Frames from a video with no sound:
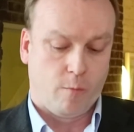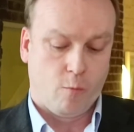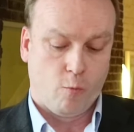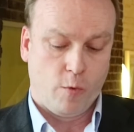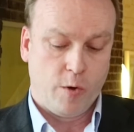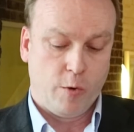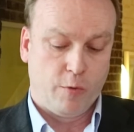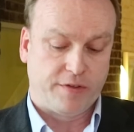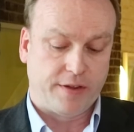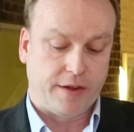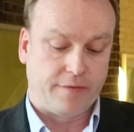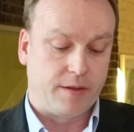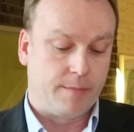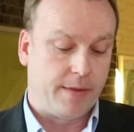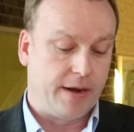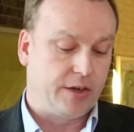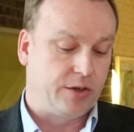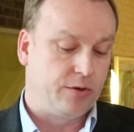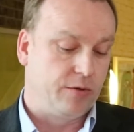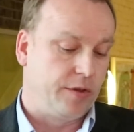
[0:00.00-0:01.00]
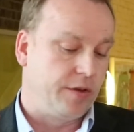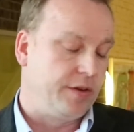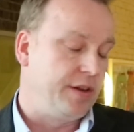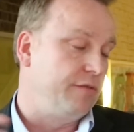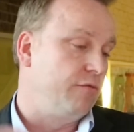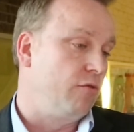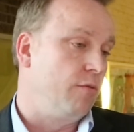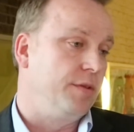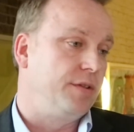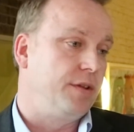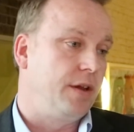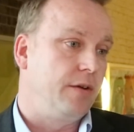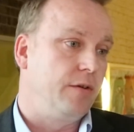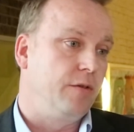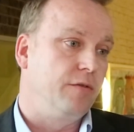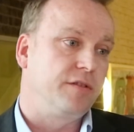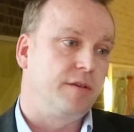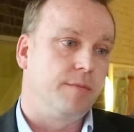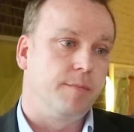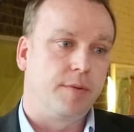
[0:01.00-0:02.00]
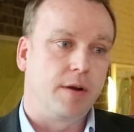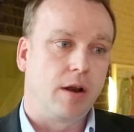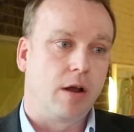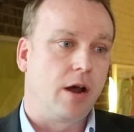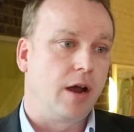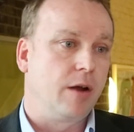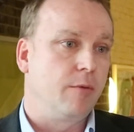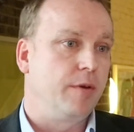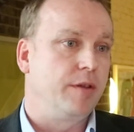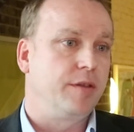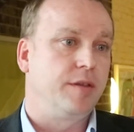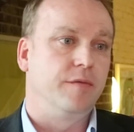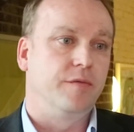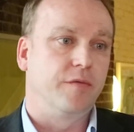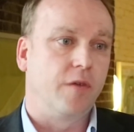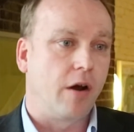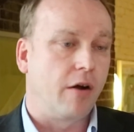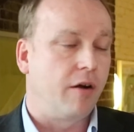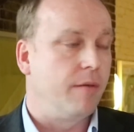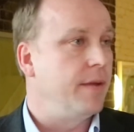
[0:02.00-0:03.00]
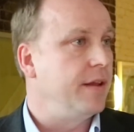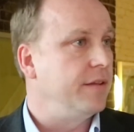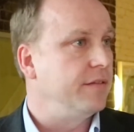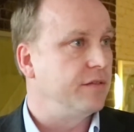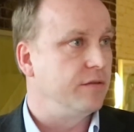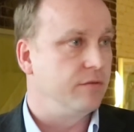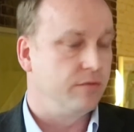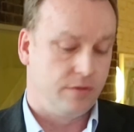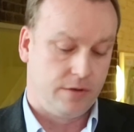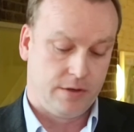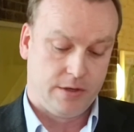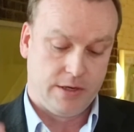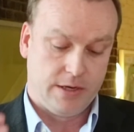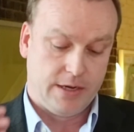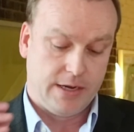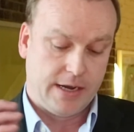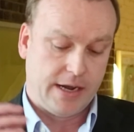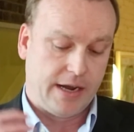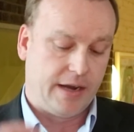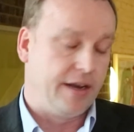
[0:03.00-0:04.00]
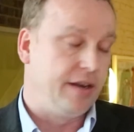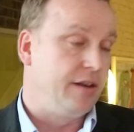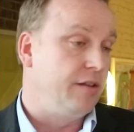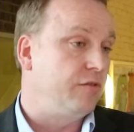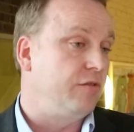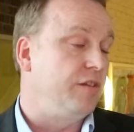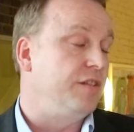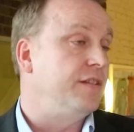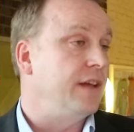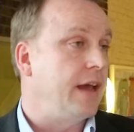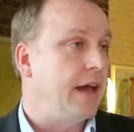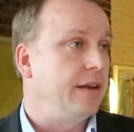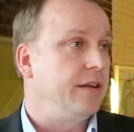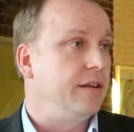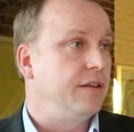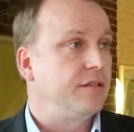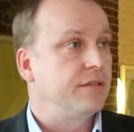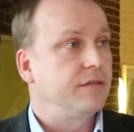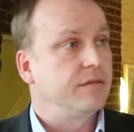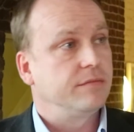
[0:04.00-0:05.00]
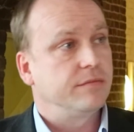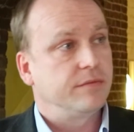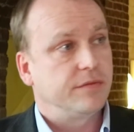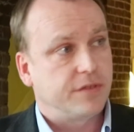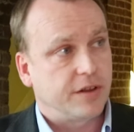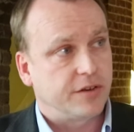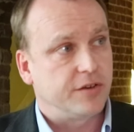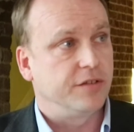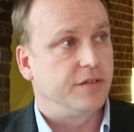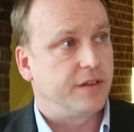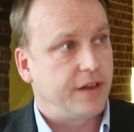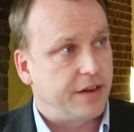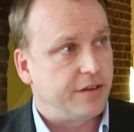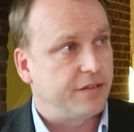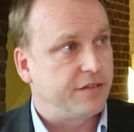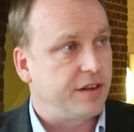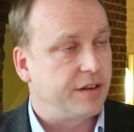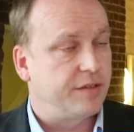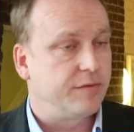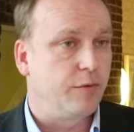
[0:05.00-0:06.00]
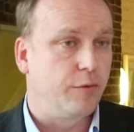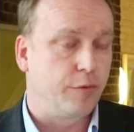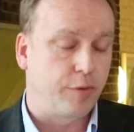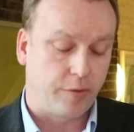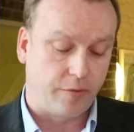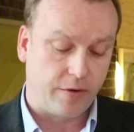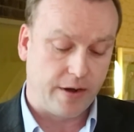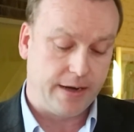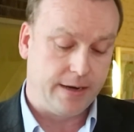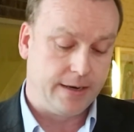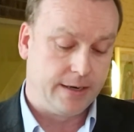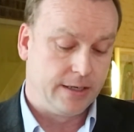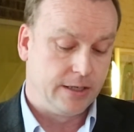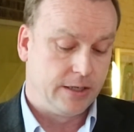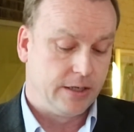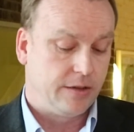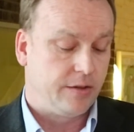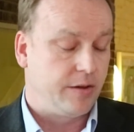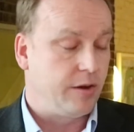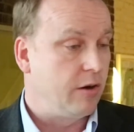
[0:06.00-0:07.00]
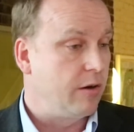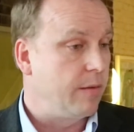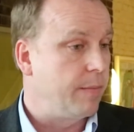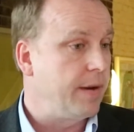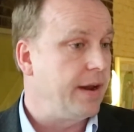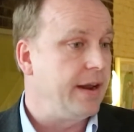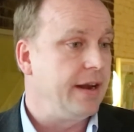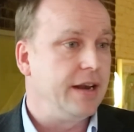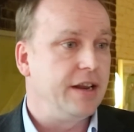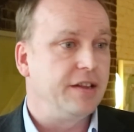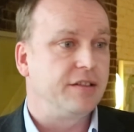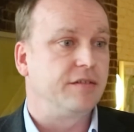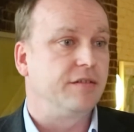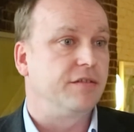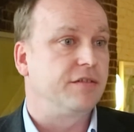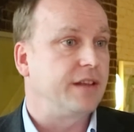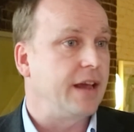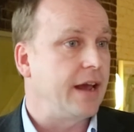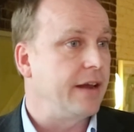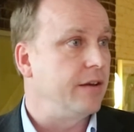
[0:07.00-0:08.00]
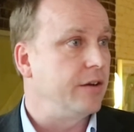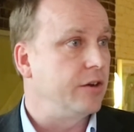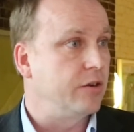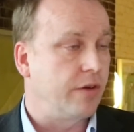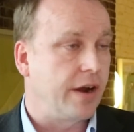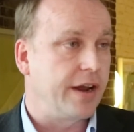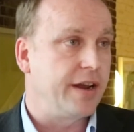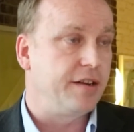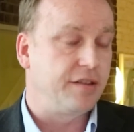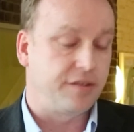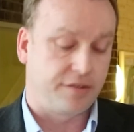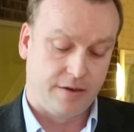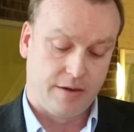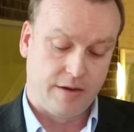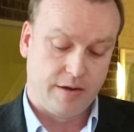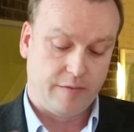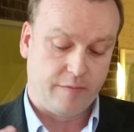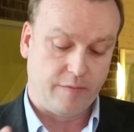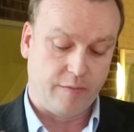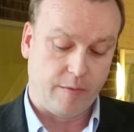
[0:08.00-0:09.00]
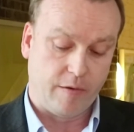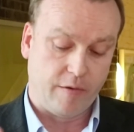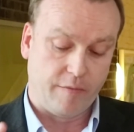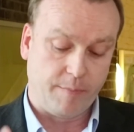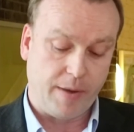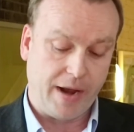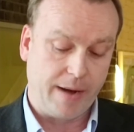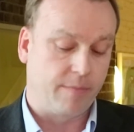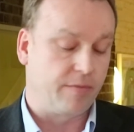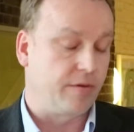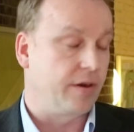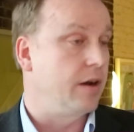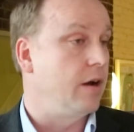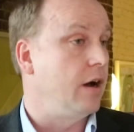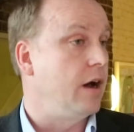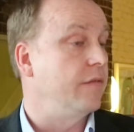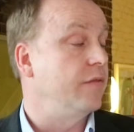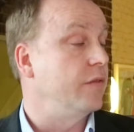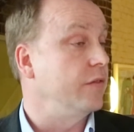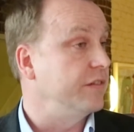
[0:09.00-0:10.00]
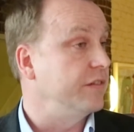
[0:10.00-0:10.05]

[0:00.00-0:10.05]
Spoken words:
We also have to make sure that these raw materials comply with environmental and industry standards such as EN 643, the European list of standard grades of paper and card for